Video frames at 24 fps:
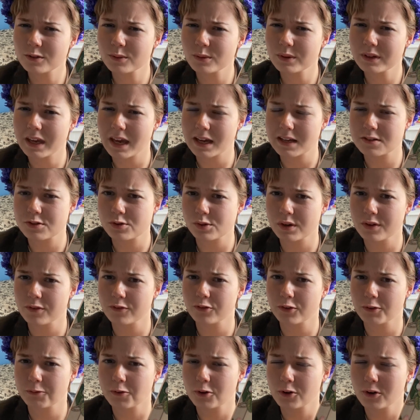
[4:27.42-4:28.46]
get your
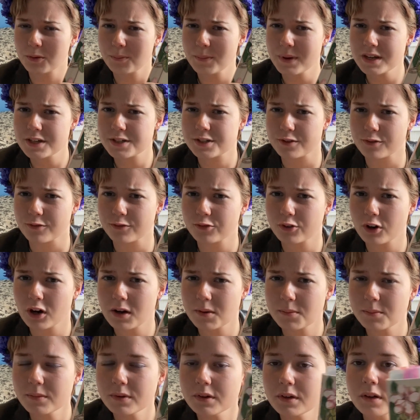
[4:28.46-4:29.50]
information
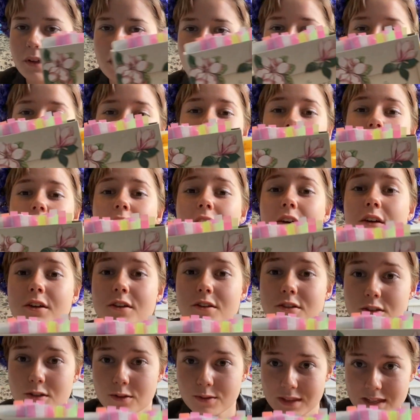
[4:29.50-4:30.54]
from?
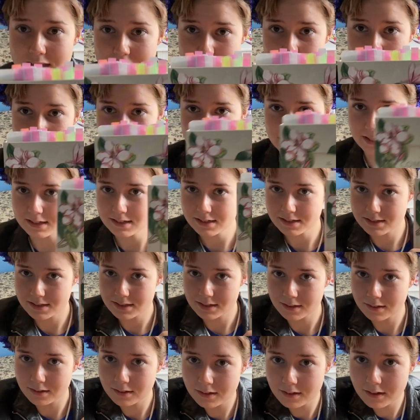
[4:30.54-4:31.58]
So this is it.
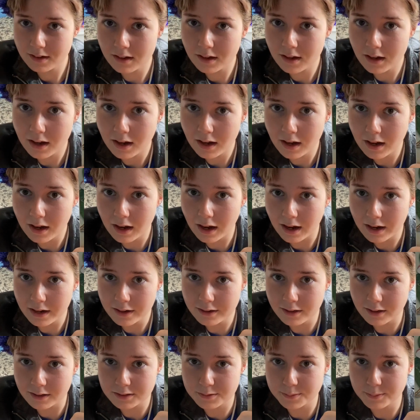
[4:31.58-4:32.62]
I
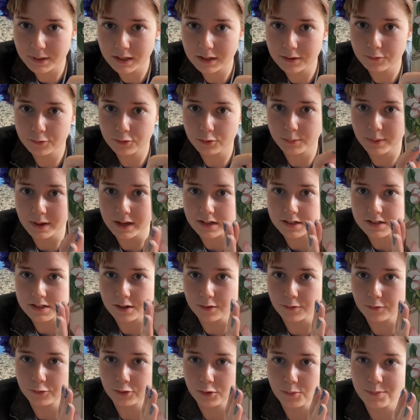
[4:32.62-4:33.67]
got my
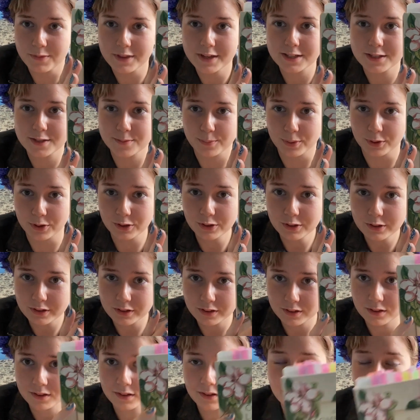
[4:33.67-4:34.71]
information from this book,
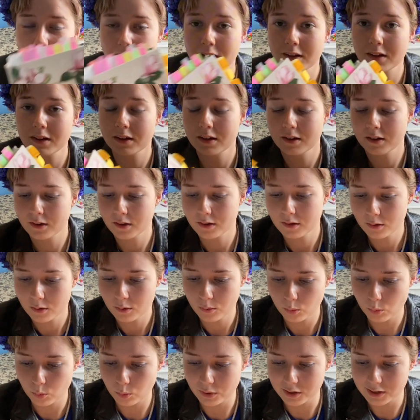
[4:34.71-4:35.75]

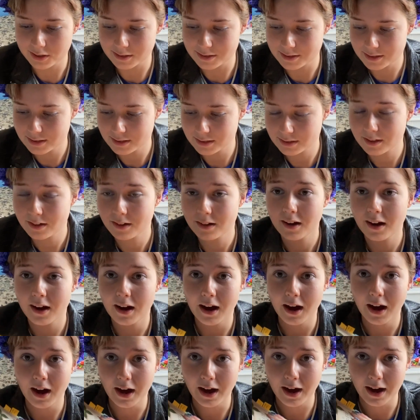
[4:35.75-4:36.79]
which
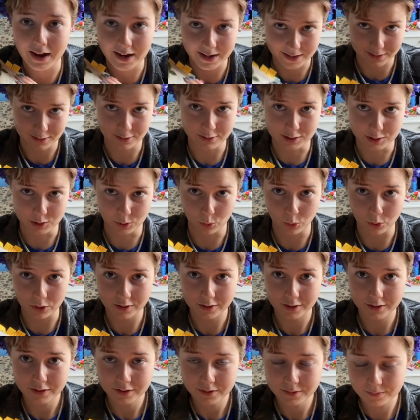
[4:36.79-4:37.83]
I
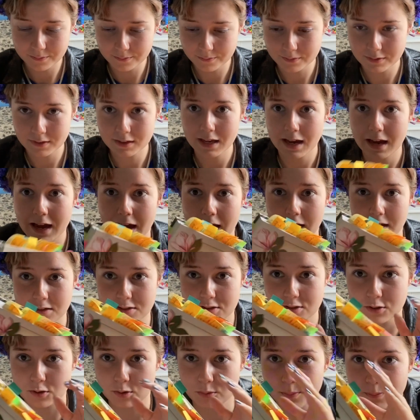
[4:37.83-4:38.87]
adore, as
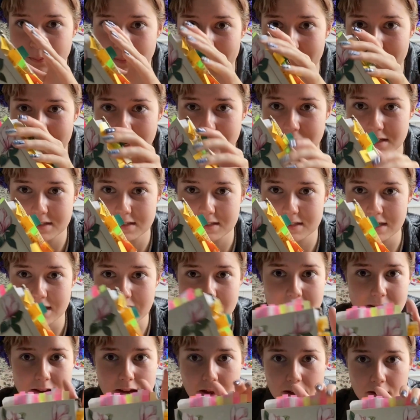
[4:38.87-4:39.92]
you may
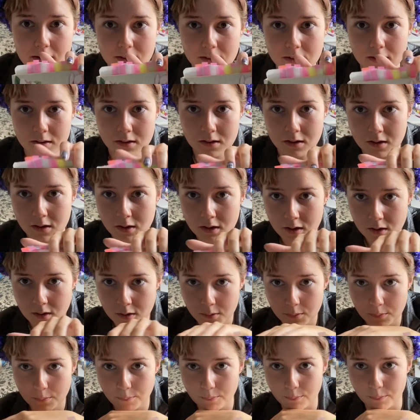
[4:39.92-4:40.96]
see
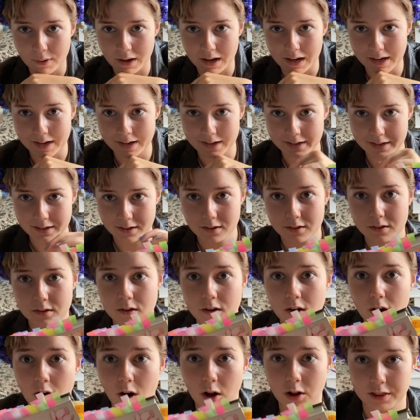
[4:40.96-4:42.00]
by
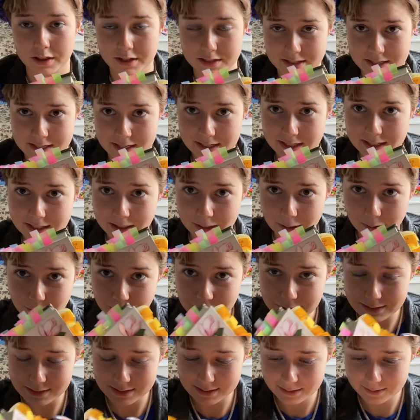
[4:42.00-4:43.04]
all the sticky
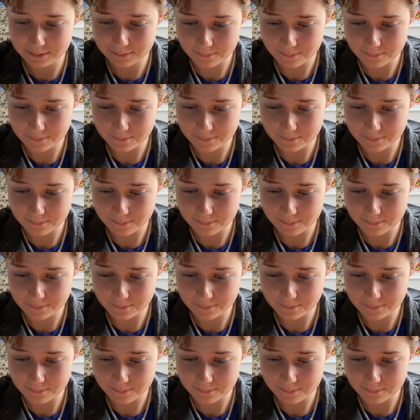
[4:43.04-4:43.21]
notes.